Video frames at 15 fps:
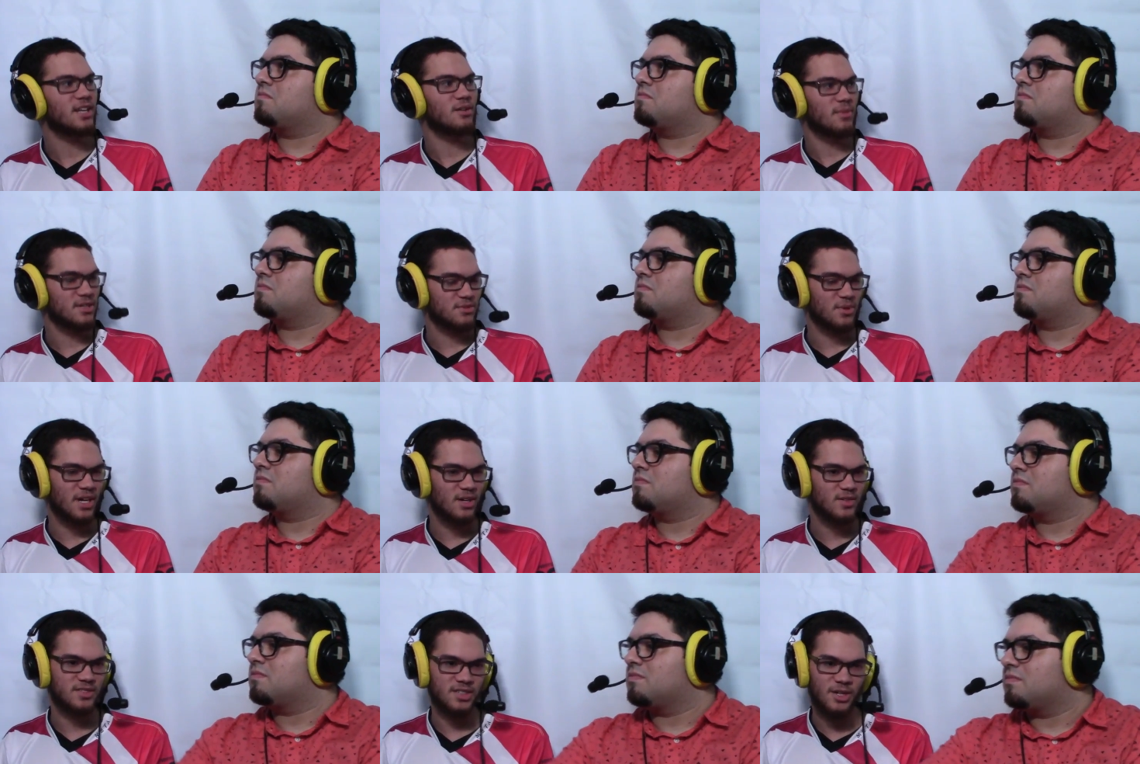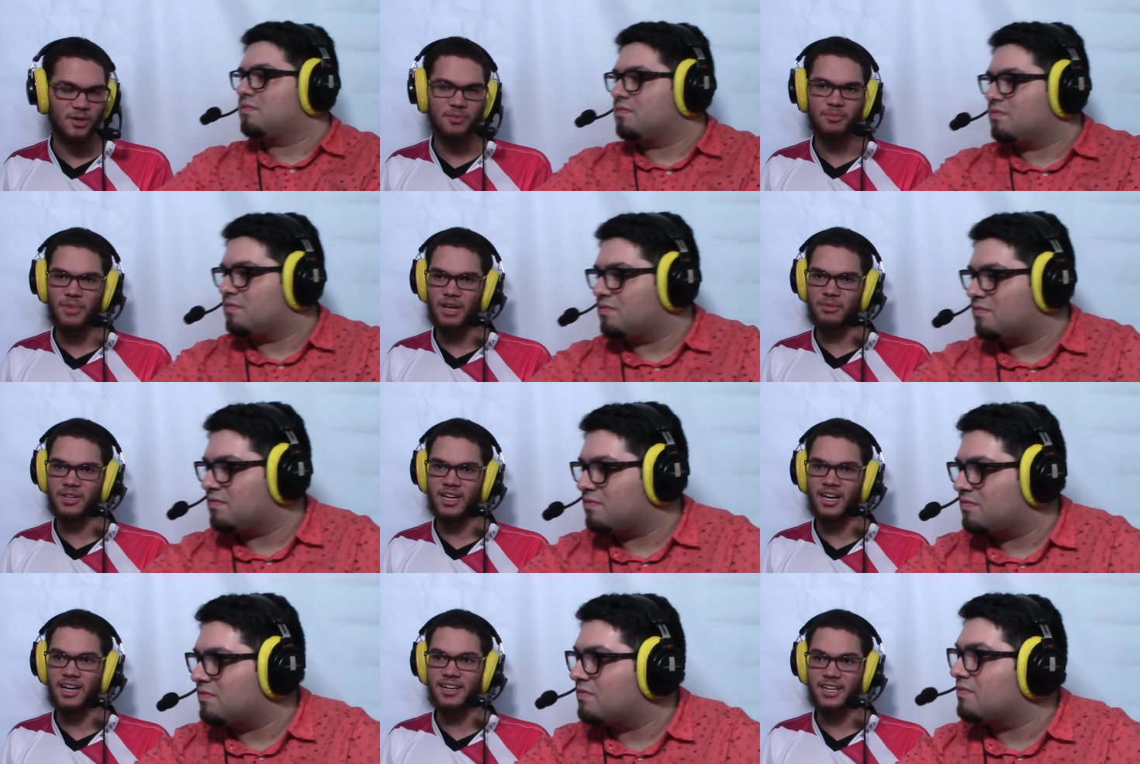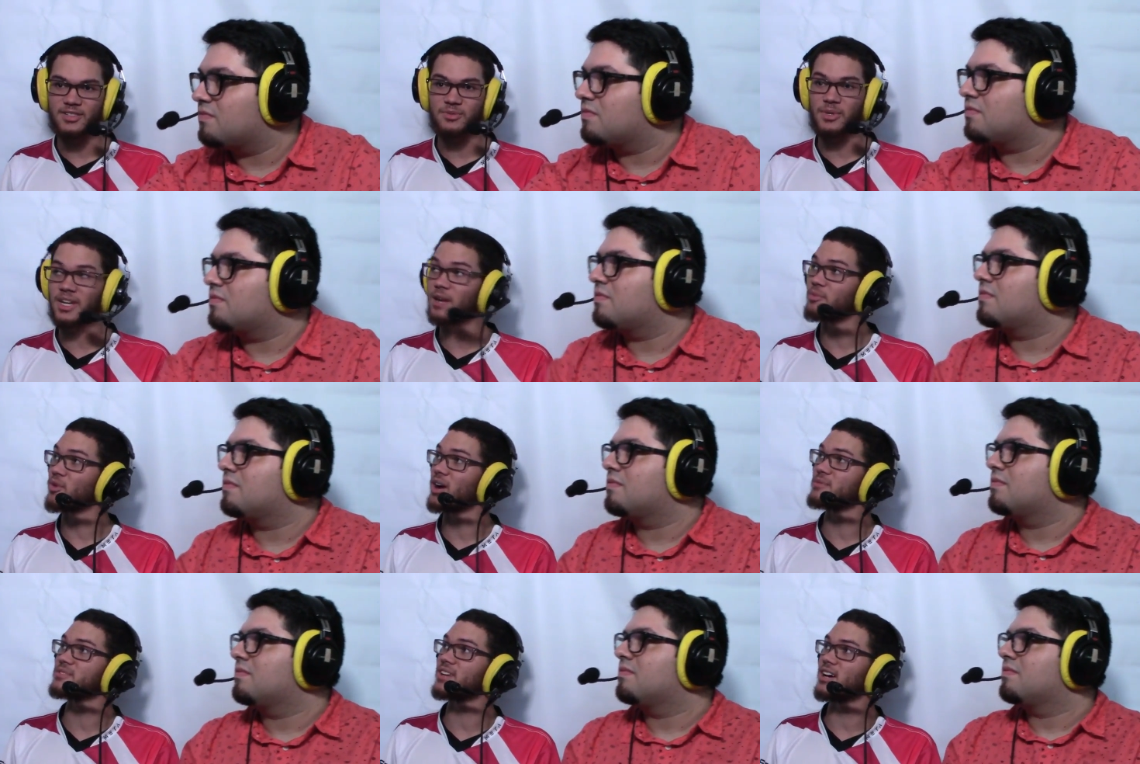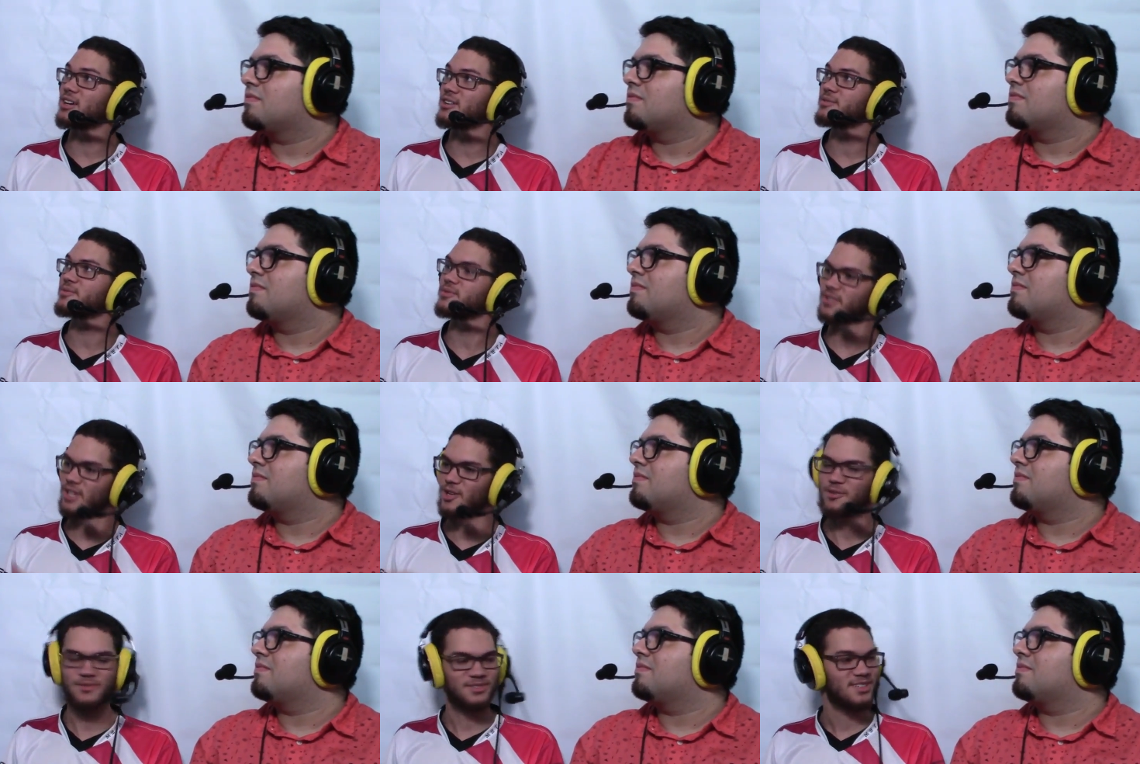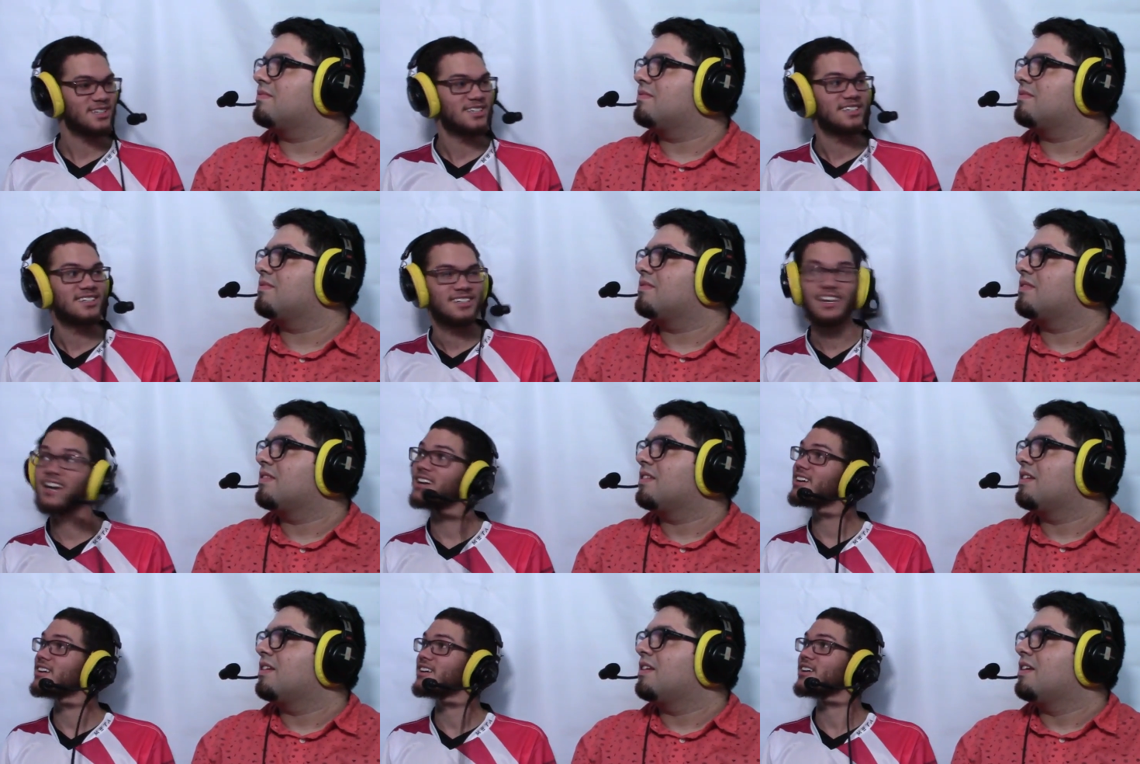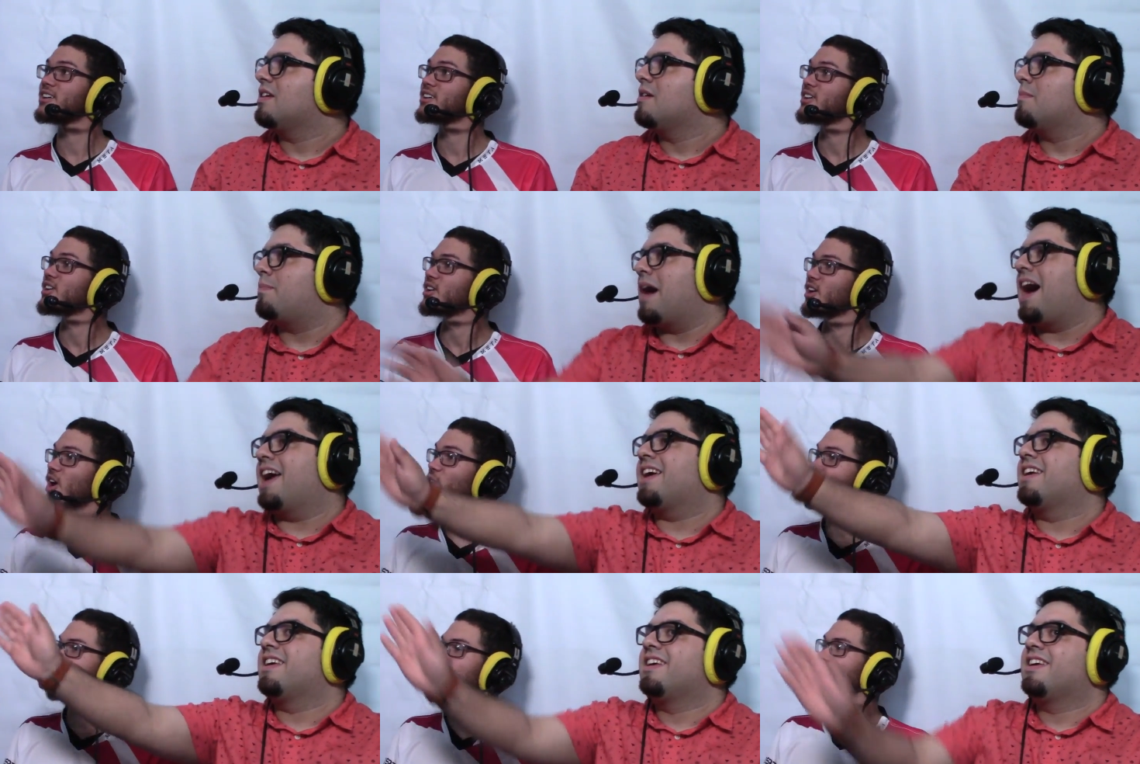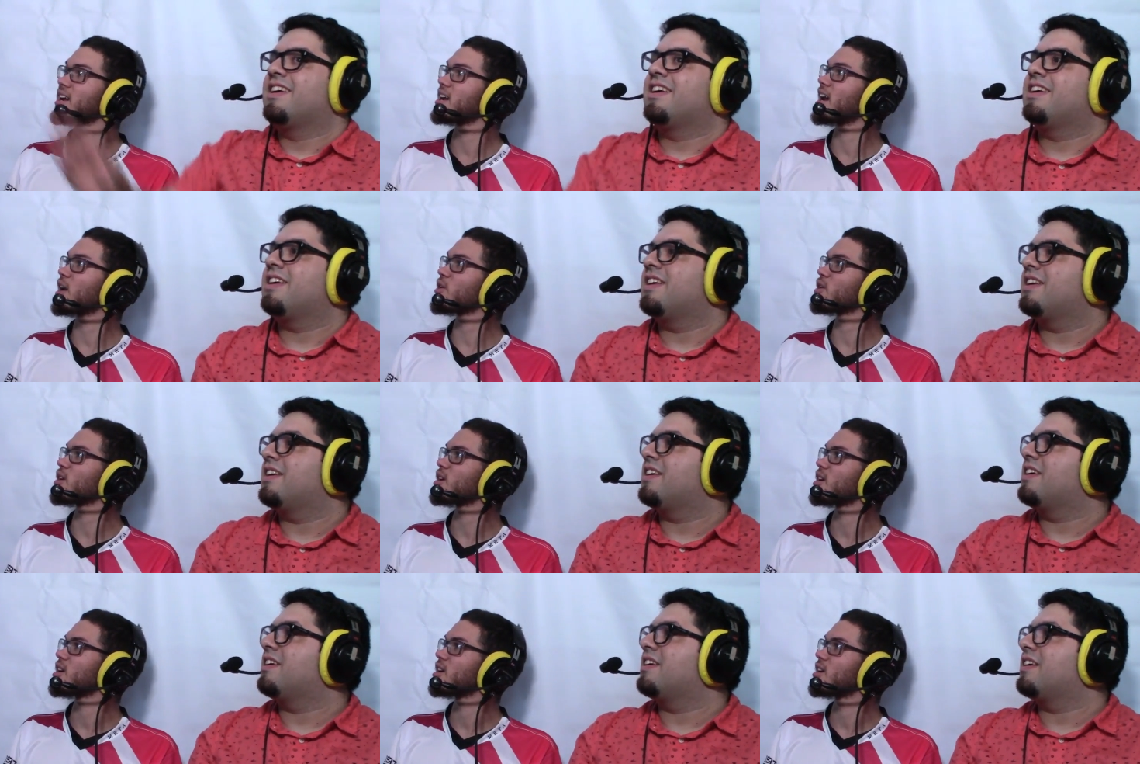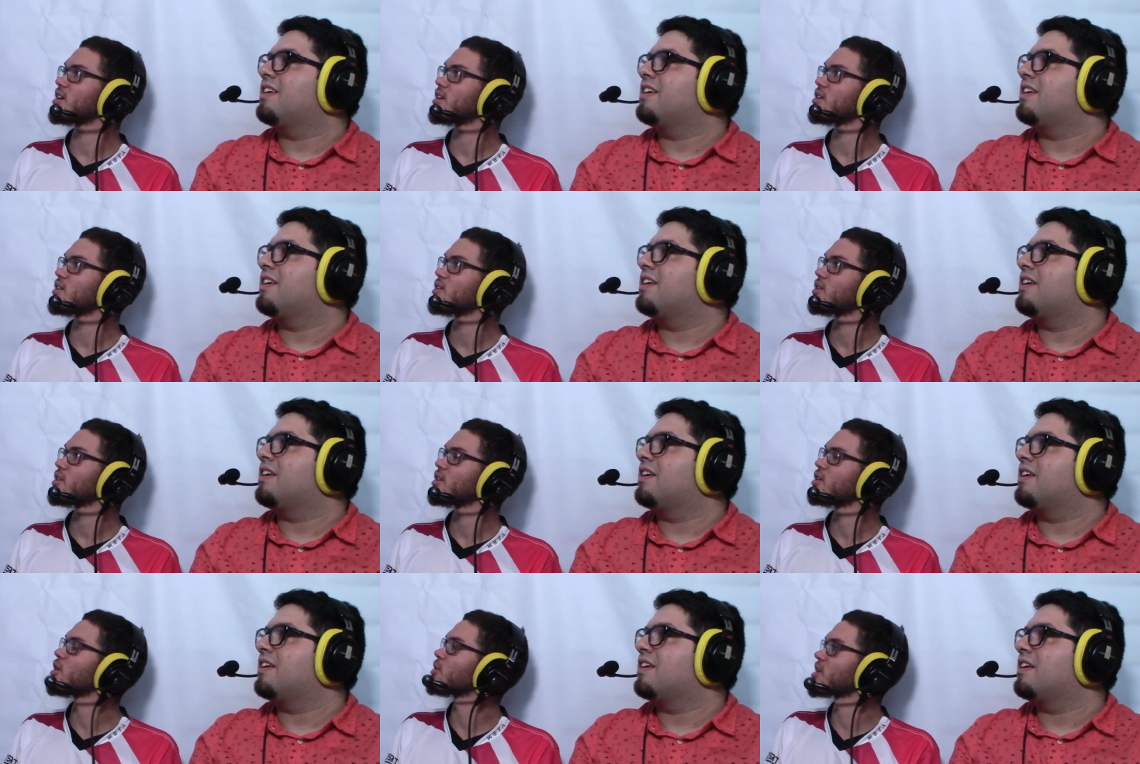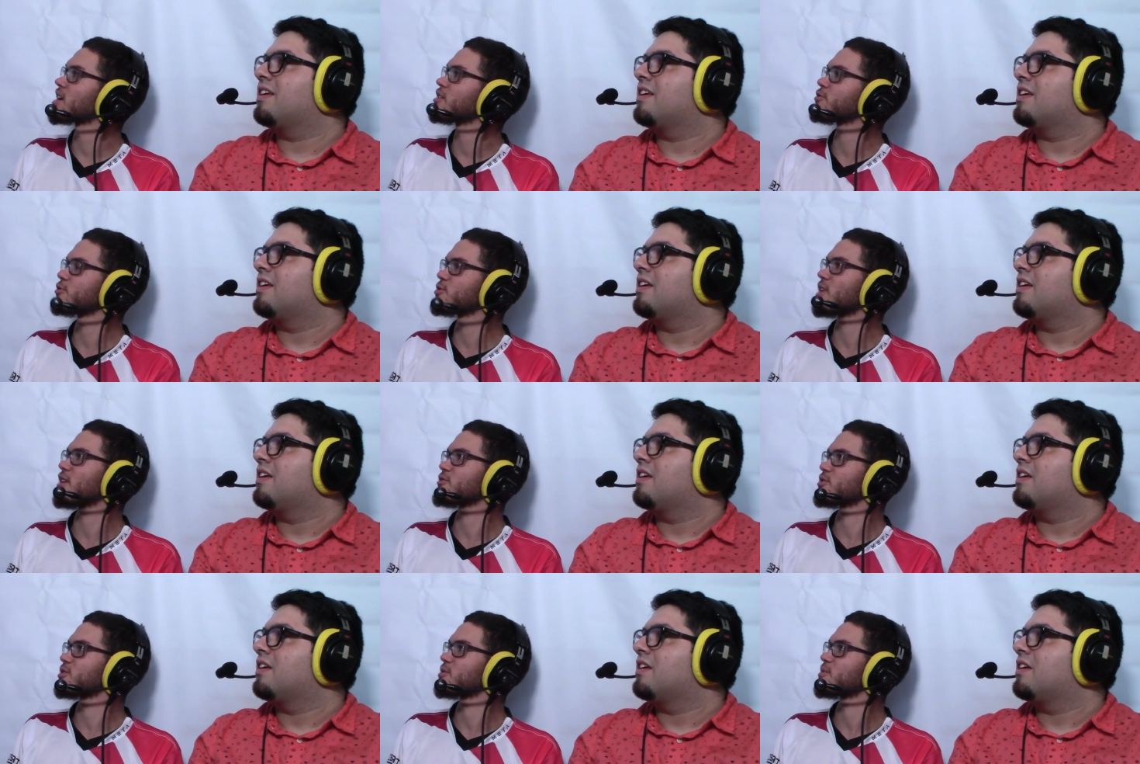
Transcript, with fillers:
Speaker 1: as well. So maybe uh, next week at Prime Saga. Hello. Sorry, bye guys. Bye. Oh wait, you're heading out? No, we're getting food after.